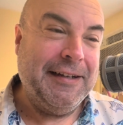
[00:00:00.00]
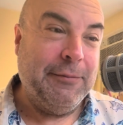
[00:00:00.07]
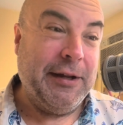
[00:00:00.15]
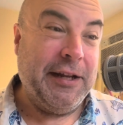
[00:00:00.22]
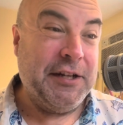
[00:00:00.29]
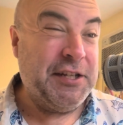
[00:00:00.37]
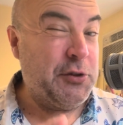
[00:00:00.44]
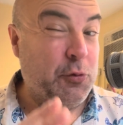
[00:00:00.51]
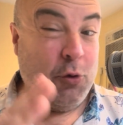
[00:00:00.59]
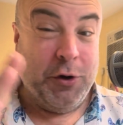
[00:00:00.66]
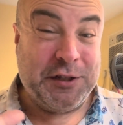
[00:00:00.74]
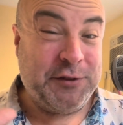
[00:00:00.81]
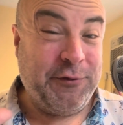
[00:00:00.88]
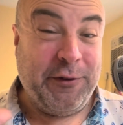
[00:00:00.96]
But it just
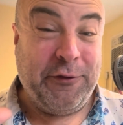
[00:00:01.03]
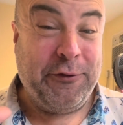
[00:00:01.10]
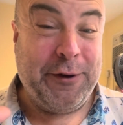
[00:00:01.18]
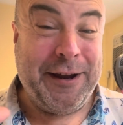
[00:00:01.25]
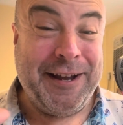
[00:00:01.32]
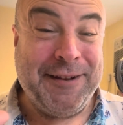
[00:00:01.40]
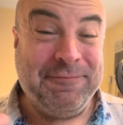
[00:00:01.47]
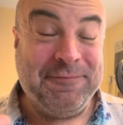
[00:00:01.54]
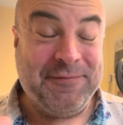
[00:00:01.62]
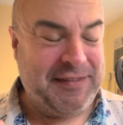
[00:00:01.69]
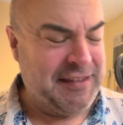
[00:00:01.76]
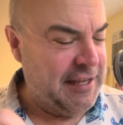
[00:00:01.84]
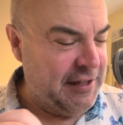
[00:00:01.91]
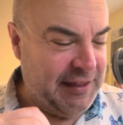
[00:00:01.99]
works for free.
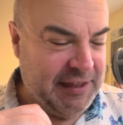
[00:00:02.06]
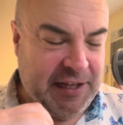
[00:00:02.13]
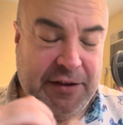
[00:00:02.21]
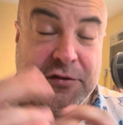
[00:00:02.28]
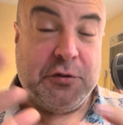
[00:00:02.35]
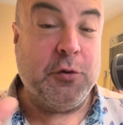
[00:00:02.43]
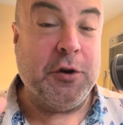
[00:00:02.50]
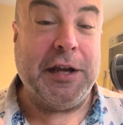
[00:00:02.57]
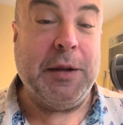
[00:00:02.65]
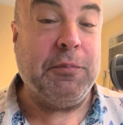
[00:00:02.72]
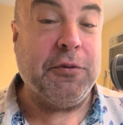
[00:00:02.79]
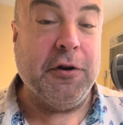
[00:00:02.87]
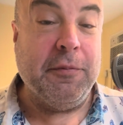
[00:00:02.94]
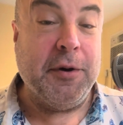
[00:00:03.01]
It loves working
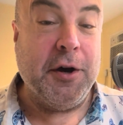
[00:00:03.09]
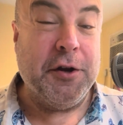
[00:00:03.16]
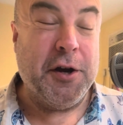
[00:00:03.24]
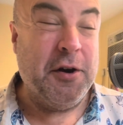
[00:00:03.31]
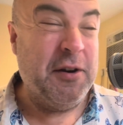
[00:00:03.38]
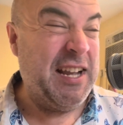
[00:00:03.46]
pro bono.